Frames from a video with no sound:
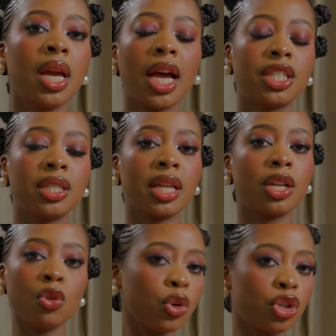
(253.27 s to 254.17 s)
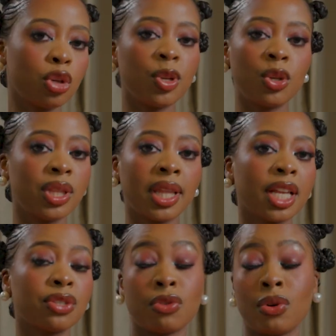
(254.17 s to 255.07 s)
And she's like, no, you shouldn't be doing that,
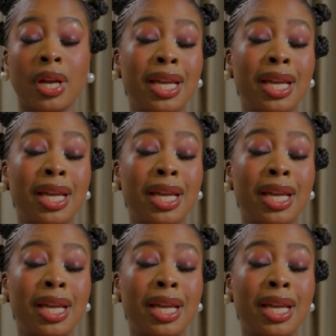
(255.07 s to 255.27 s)
that's wrong.